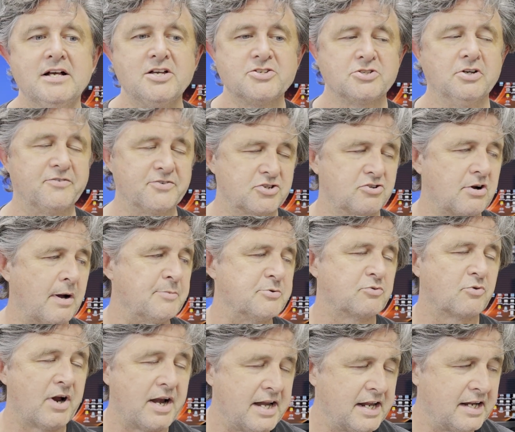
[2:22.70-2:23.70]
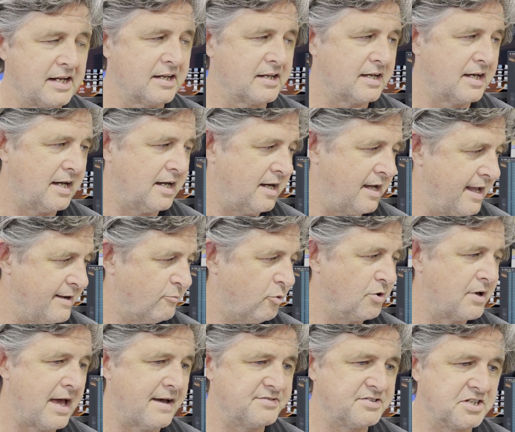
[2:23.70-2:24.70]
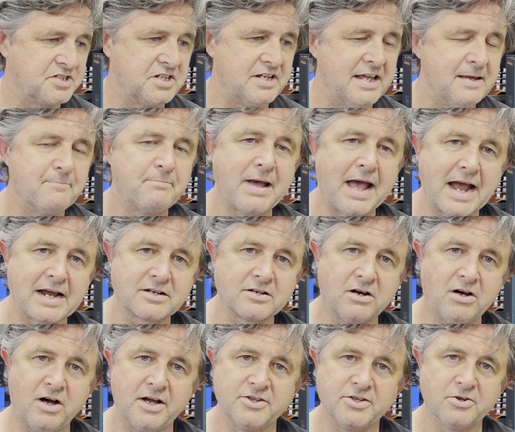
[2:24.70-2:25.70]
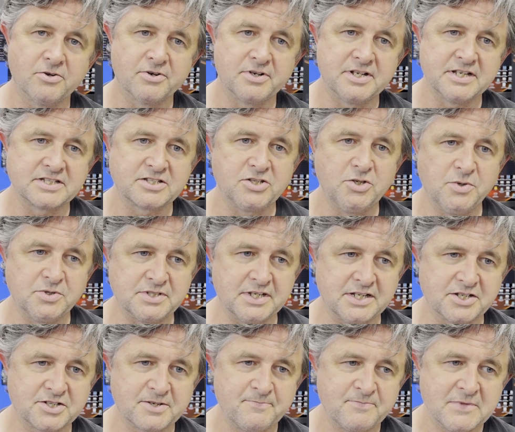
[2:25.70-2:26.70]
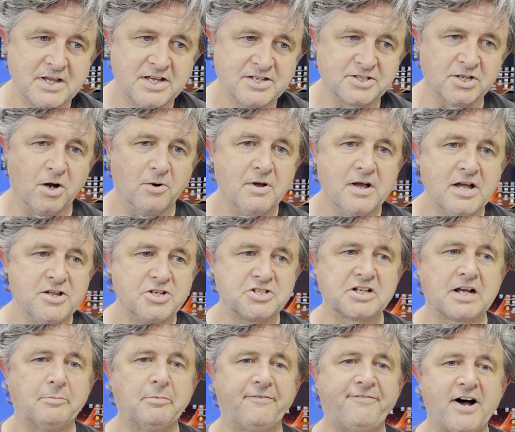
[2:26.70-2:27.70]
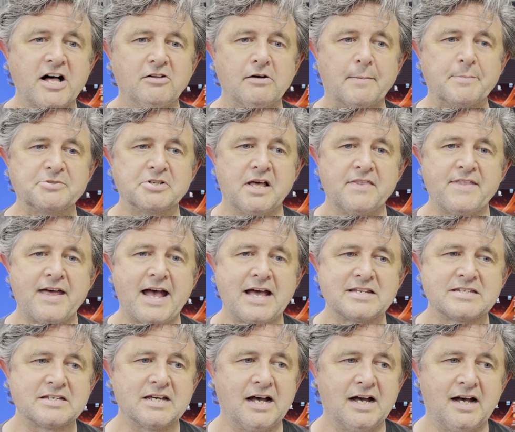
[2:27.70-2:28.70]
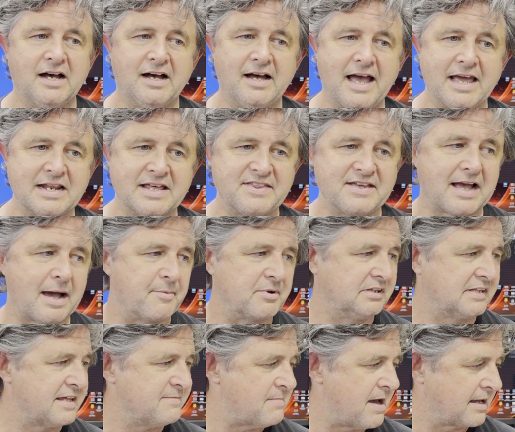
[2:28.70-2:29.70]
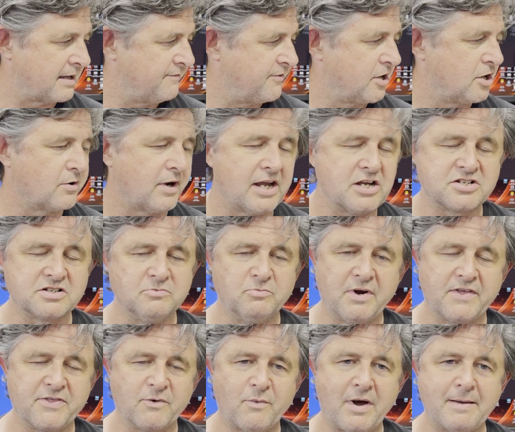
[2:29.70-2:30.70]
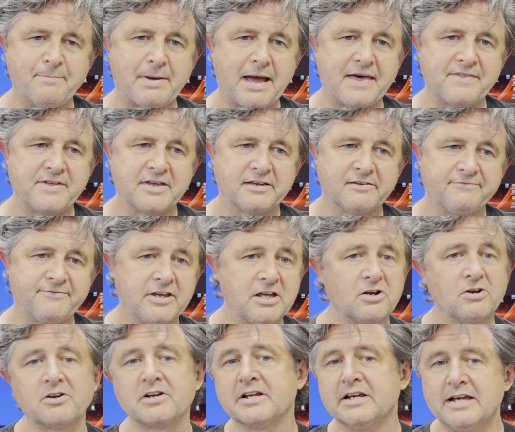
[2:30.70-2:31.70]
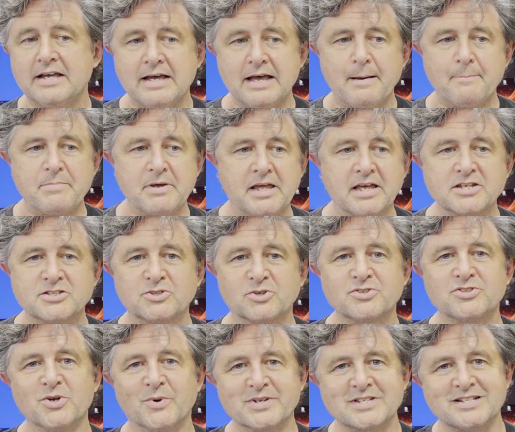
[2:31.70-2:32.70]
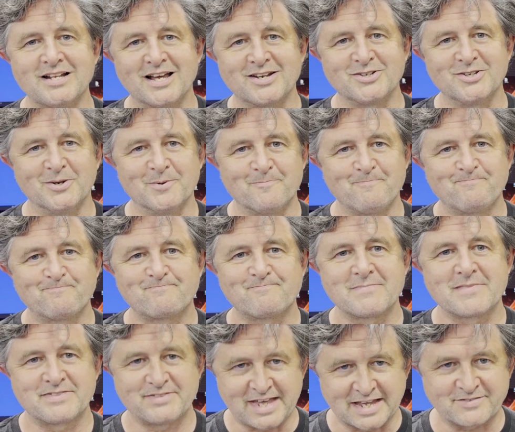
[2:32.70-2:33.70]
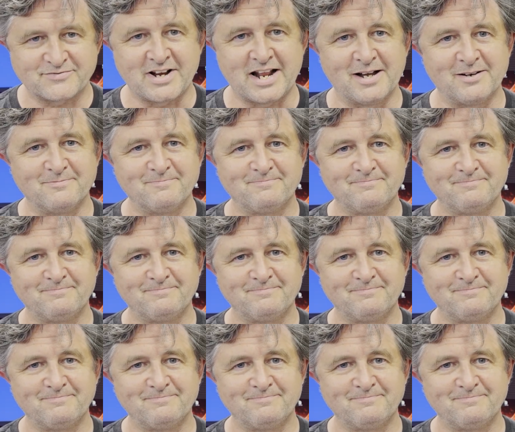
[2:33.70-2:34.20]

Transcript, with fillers: So if a scrub's running, uh, it won't have such an impact on your disk usage. So just a couple of follow-ups on that. Uh, and I think I'm gonna leave my configuration with the wide path and configured because there's no reason not to. Thanks for now.